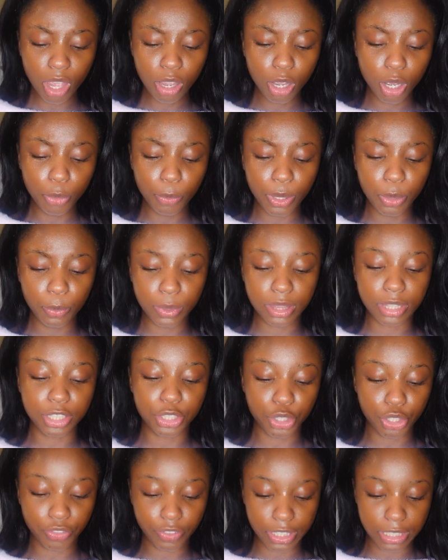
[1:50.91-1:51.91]
go in with the
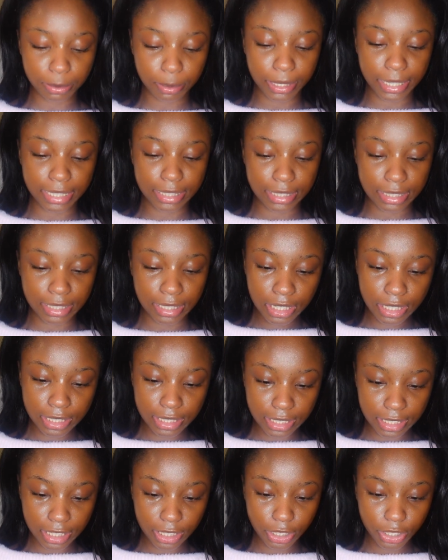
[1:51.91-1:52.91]
Juvia's Place
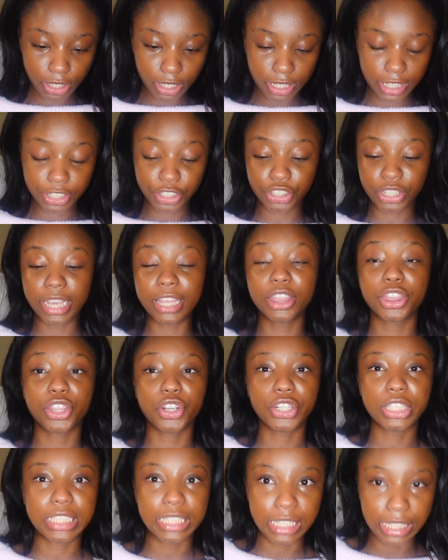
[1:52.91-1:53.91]
concealer in shade
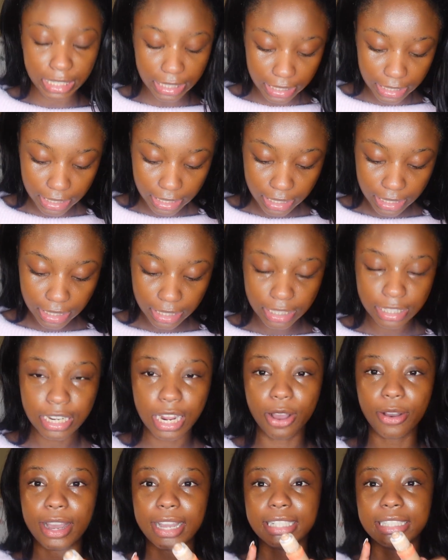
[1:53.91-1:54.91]
13.
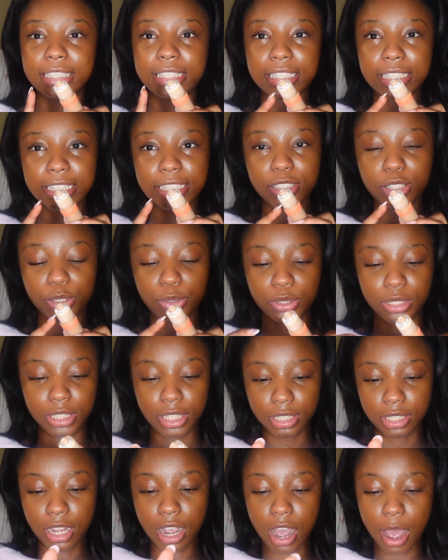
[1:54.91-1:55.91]
Now I did lose the
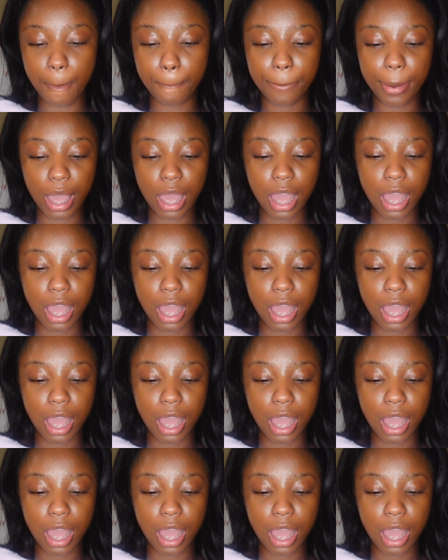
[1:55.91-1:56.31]
top,